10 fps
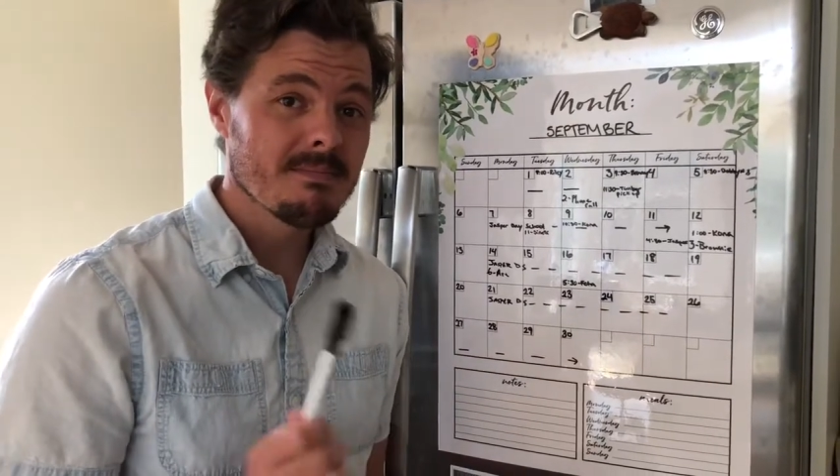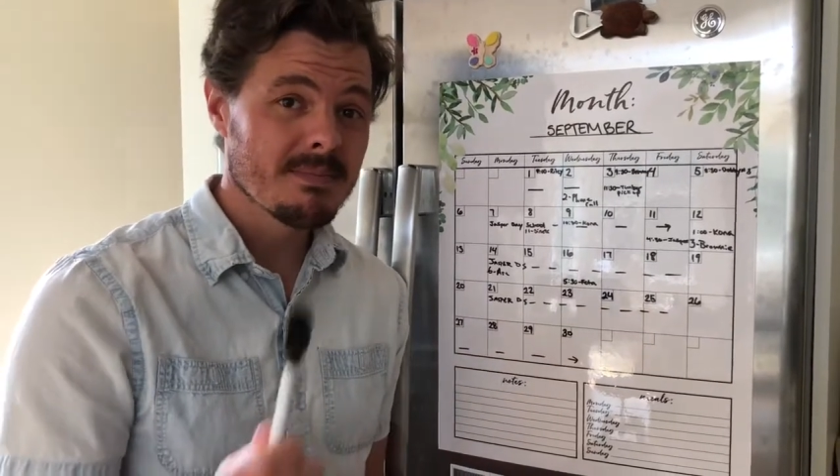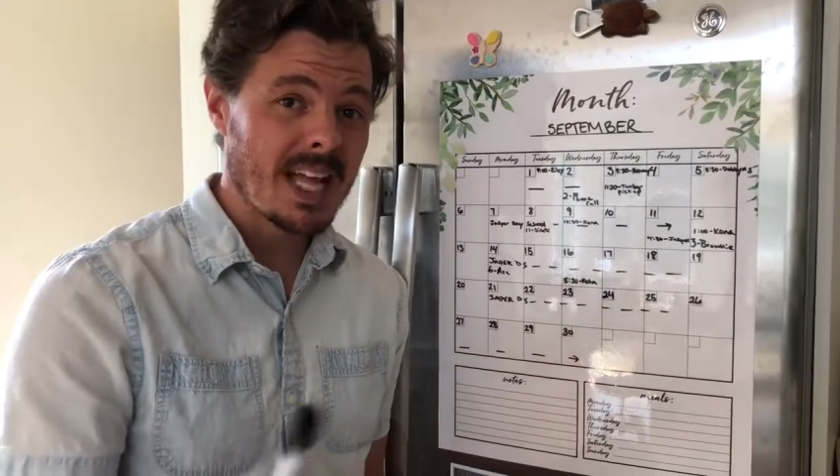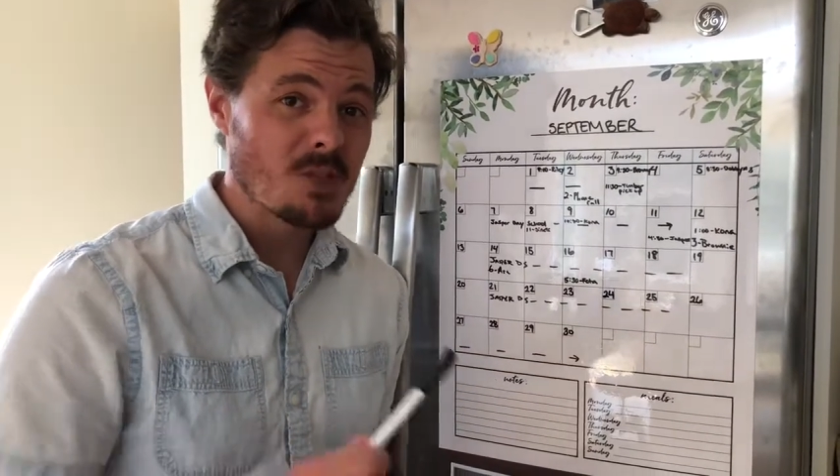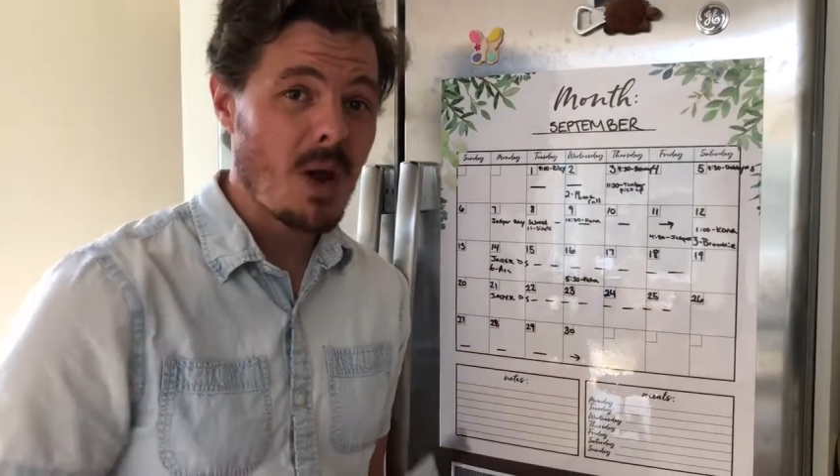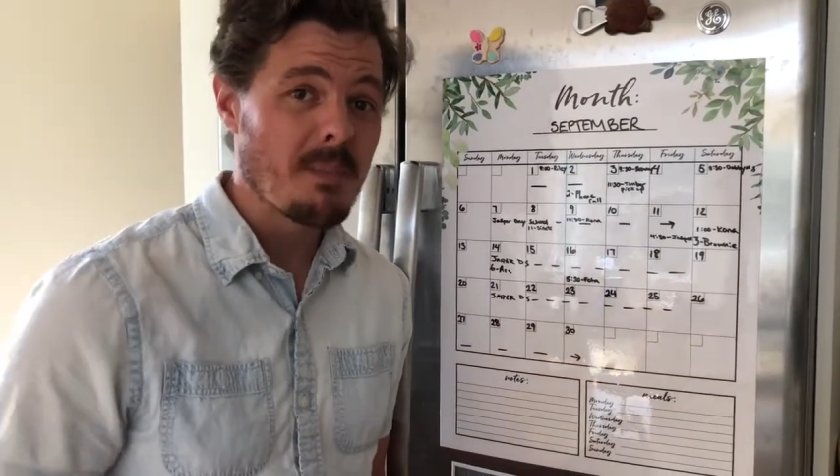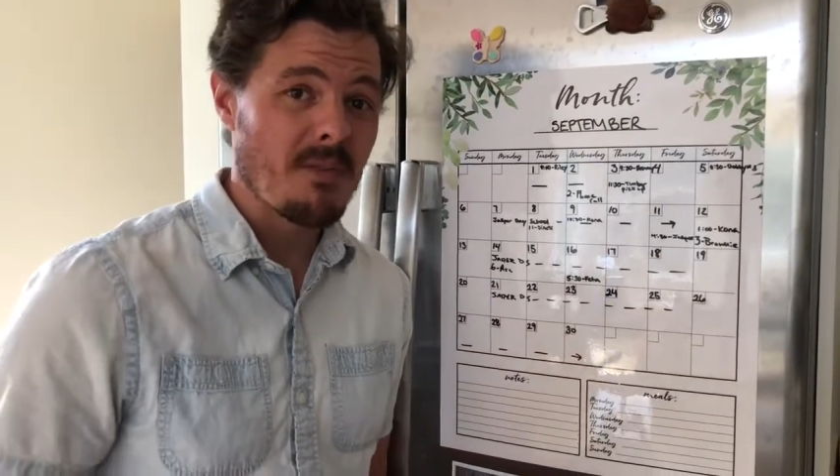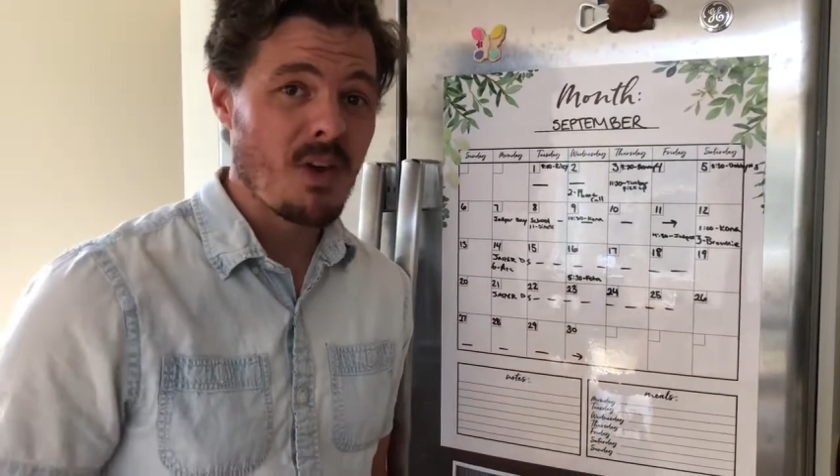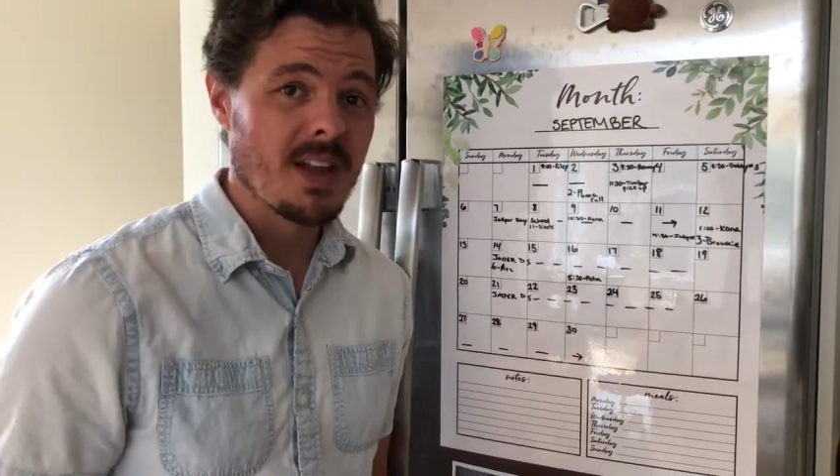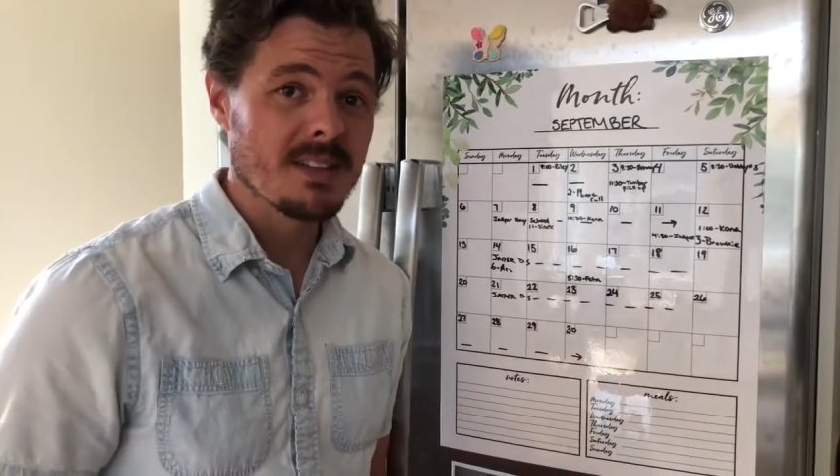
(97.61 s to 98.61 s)
That's right, my
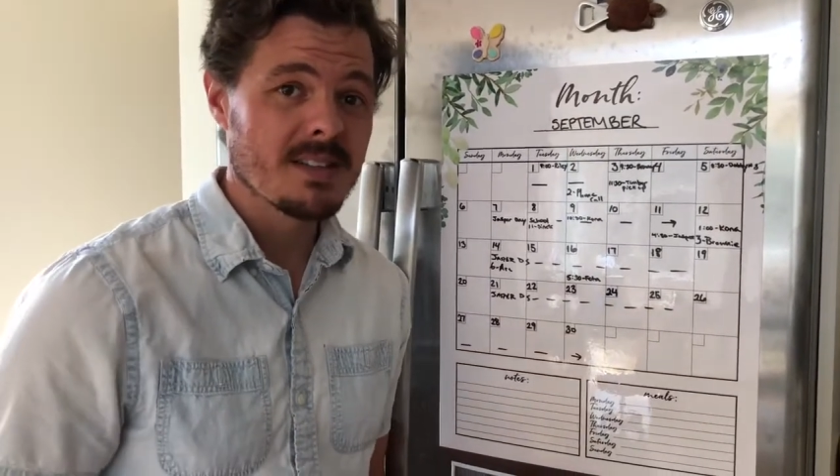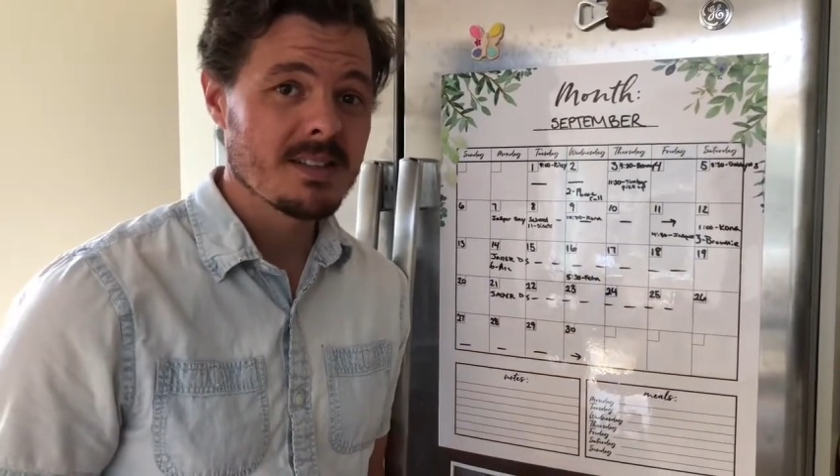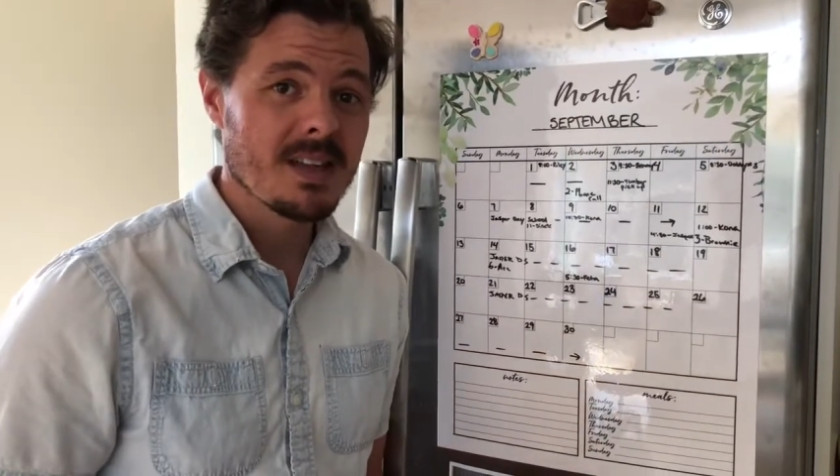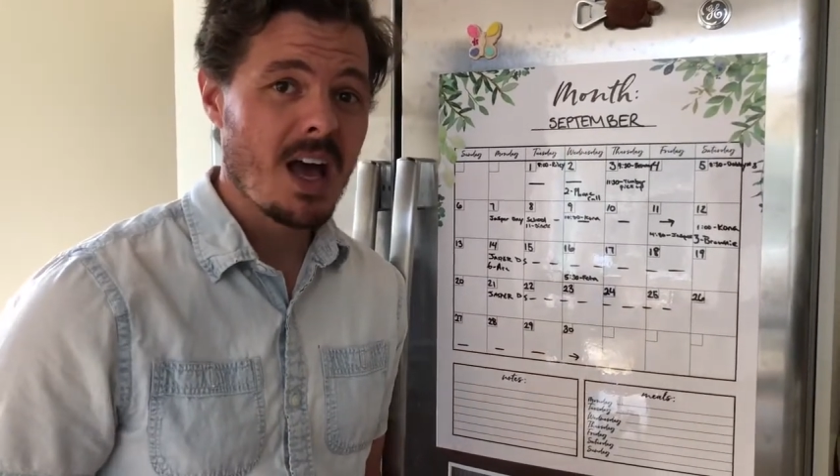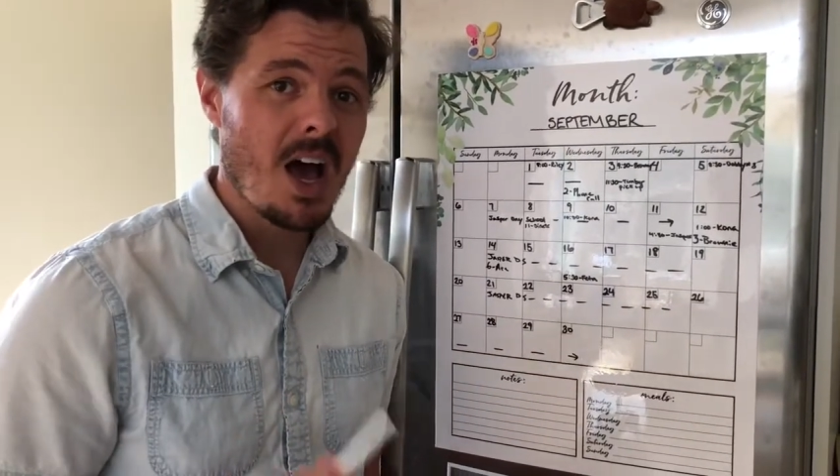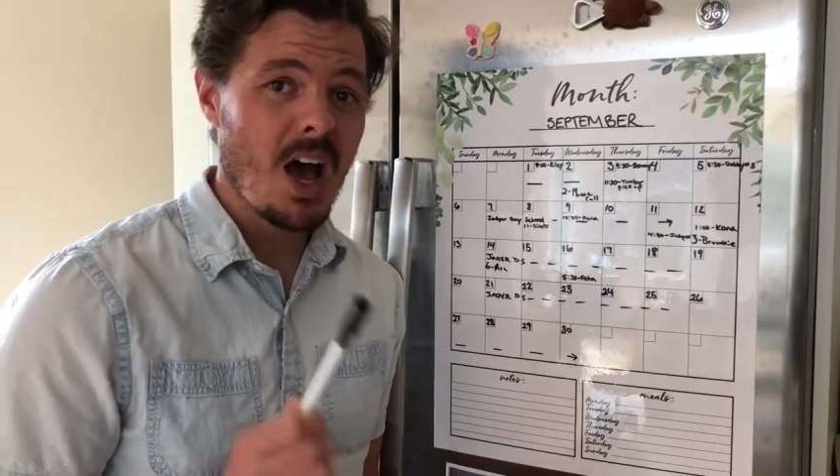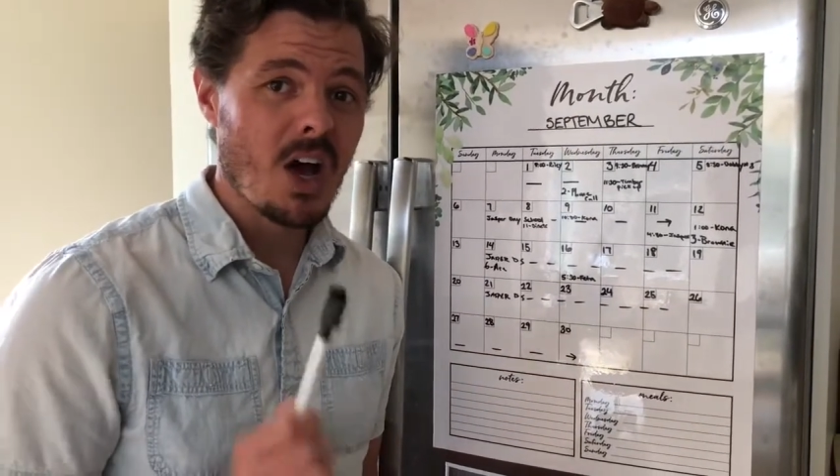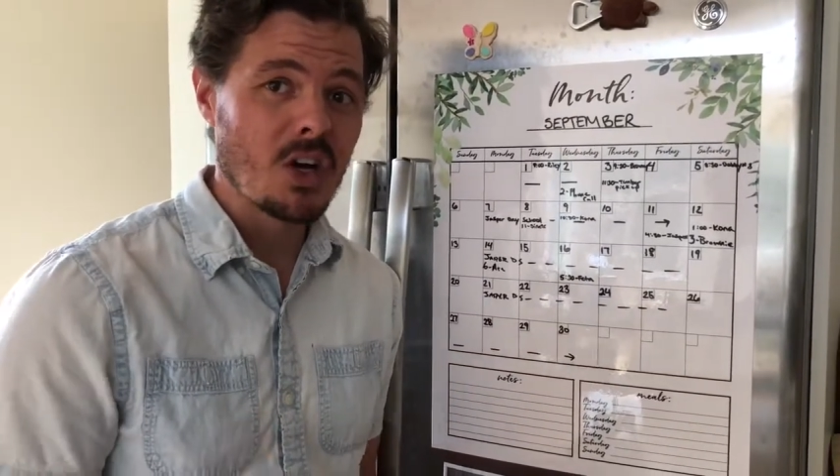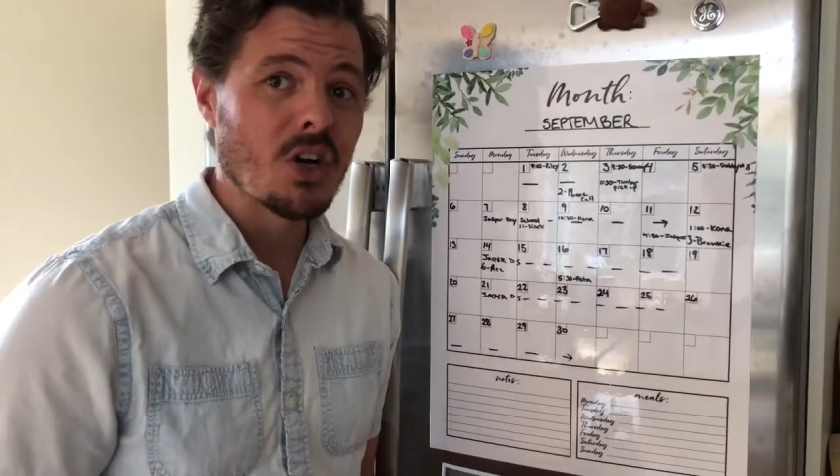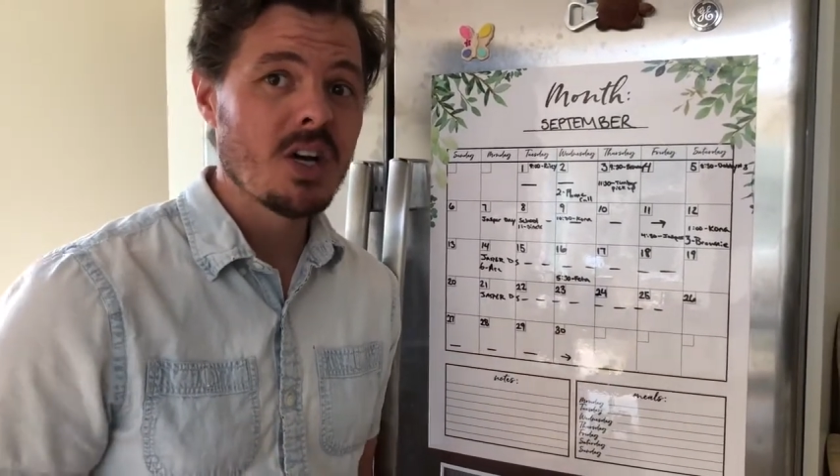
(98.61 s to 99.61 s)
friends, a
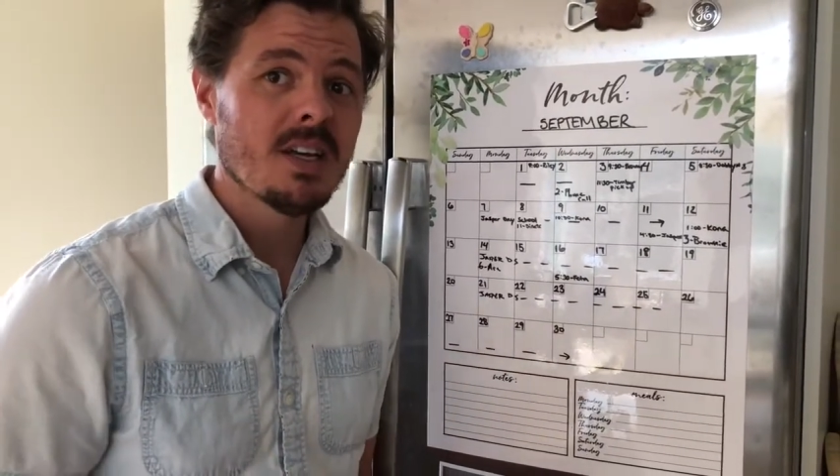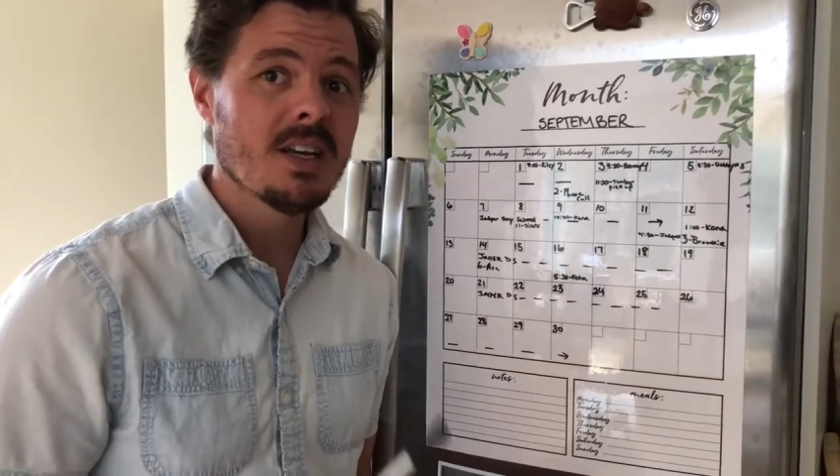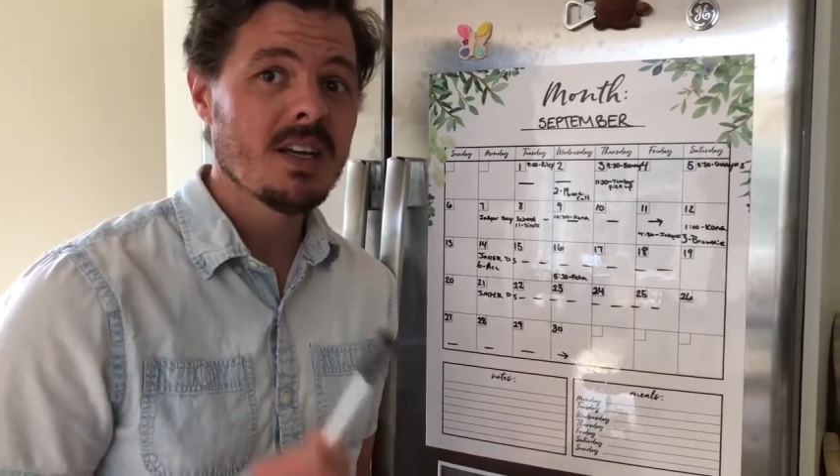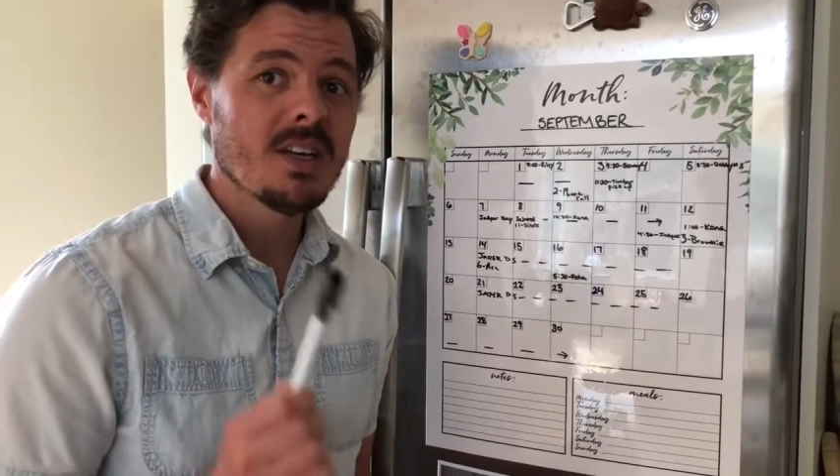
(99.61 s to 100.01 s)
good,